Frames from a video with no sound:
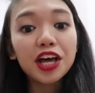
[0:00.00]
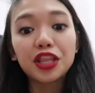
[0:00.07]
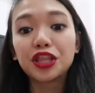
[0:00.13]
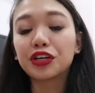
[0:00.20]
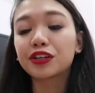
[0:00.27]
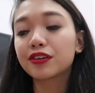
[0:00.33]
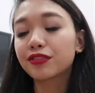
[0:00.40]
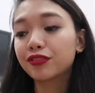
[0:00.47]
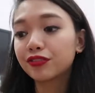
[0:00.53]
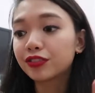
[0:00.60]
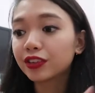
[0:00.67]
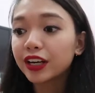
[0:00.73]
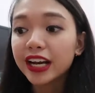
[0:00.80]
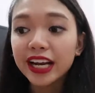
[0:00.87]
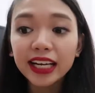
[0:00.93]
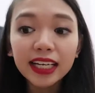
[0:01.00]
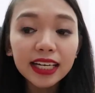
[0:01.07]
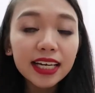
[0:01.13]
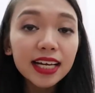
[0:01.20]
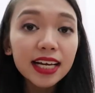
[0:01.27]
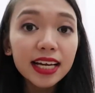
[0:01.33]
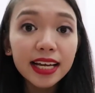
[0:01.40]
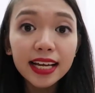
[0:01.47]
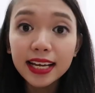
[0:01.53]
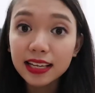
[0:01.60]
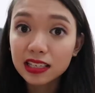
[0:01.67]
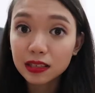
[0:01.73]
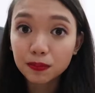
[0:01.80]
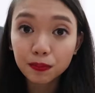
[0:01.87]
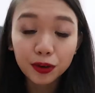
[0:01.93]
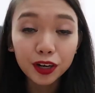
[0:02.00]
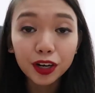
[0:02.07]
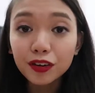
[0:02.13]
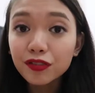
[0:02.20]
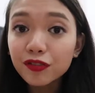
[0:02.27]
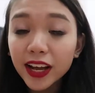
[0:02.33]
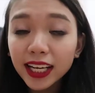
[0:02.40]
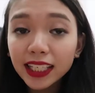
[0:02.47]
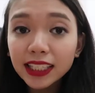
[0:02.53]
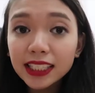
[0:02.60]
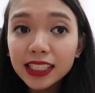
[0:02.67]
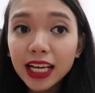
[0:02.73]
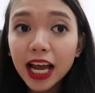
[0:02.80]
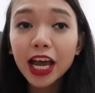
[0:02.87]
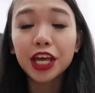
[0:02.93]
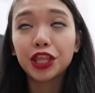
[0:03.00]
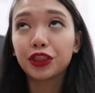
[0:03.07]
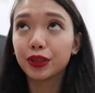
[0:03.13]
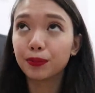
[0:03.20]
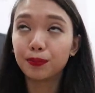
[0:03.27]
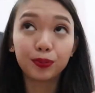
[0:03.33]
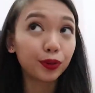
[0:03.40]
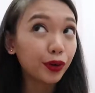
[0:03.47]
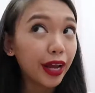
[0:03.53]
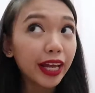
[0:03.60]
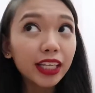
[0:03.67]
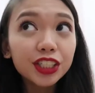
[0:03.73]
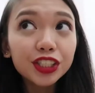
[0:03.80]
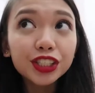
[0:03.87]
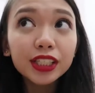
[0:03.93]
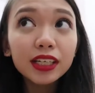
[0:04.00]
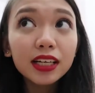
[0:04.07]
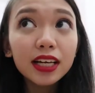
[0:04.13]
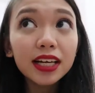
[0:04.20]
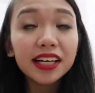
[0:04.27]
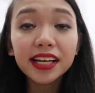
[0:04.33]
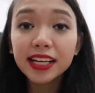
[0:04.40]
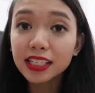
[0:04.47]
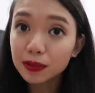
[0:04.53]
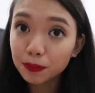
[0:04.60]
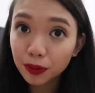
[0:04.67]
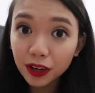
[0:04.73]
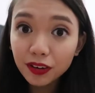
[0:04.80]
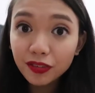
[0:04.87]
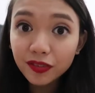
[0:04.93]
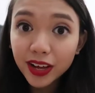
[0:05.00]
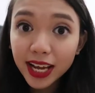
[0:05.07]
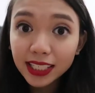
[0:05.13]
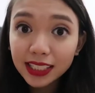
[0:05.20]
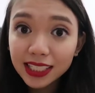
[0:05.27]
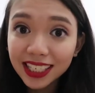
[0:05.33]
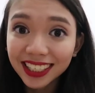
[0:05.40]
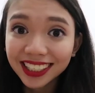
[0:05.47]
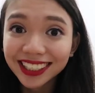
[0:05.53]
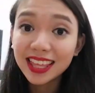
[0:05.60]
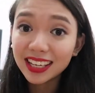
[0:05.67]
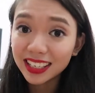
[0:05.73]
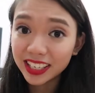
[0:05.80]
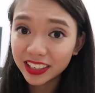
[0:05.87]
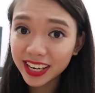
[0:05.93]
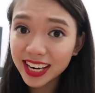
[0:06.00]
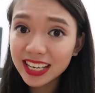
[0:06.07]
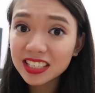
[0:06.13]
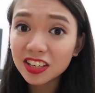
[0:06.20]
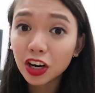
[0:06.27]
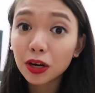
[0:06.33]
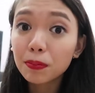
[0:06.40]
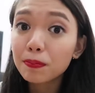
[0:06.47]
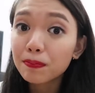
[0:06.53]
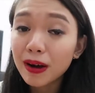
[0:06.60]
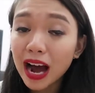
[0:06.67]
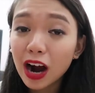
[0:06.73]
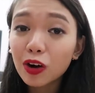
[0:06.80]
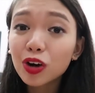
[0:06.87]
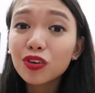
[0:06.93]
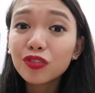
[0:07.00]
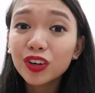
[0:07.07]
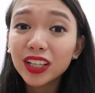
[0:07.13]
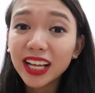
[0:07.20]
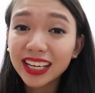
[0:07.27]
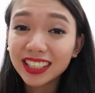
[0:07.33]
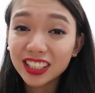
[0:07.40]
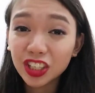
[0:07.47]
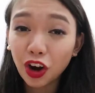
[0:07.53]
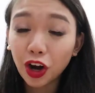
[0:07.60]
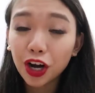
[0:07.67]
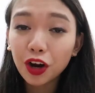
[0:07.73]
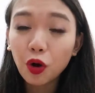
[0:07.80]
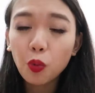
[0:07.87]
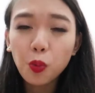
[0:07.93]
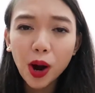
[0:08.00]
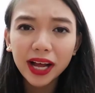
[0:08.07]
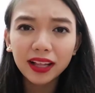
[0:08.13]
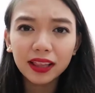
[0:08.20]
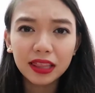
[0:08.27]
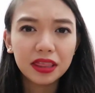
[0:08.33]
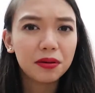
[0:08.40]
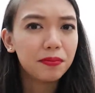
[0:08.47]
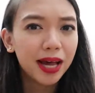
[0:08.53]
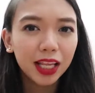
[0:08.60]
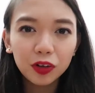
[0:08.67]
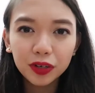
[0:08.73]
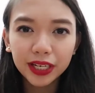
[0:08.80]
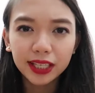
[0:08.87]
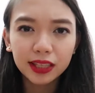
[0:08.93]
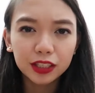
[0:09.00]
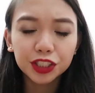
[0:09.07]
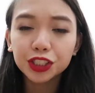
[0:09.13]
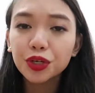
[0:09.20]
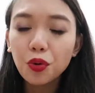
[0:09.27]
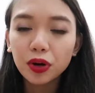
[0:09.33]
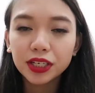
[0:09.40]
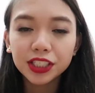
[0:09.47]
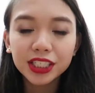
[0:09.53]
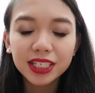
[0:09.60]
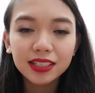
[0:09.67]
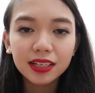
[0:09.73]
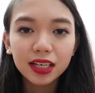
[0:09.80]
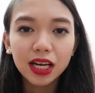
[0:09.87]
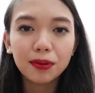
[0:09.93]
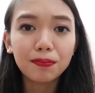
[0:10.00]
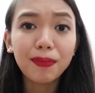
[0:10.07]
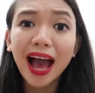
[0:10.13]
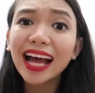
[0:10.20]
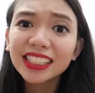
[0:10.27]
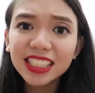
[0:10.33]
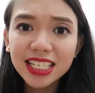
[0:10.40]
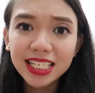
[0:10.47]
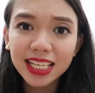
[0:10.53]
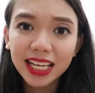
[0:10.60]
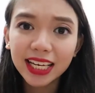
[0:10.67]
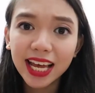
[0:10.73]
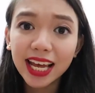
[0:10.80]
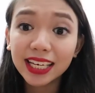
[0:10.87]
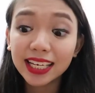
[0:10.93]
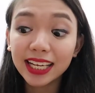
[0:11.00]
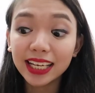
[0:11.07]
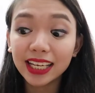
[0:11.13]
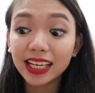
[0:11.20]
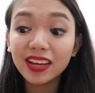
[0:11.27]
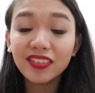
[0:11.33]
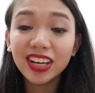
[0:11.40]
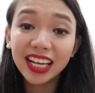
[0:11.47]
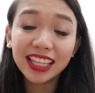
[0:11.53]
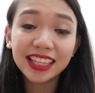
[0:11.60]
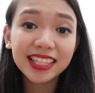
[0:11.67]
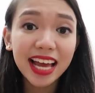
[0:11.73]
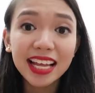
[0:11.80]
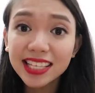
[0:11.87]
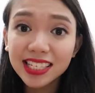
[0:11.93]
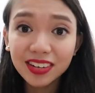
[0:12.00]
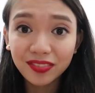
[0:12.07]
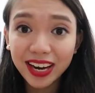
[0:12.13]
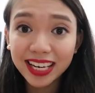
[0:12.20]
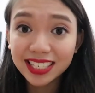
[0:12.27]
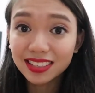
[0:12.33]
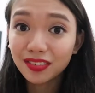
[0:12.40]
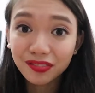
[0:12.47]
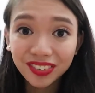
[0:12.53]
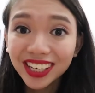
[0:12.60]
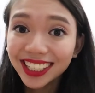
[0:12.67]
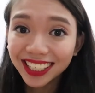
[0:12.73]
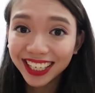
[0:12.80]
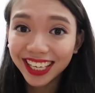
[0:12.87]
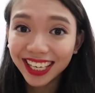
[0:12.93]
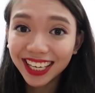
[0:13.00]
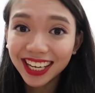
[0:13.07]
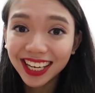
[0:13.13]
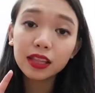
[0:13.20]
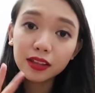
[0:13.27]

The refrain is perfect. The bridge is perfect. The lyrics are powerful and dark, while the melody, the tune, just matches it and even intensifies the feeling.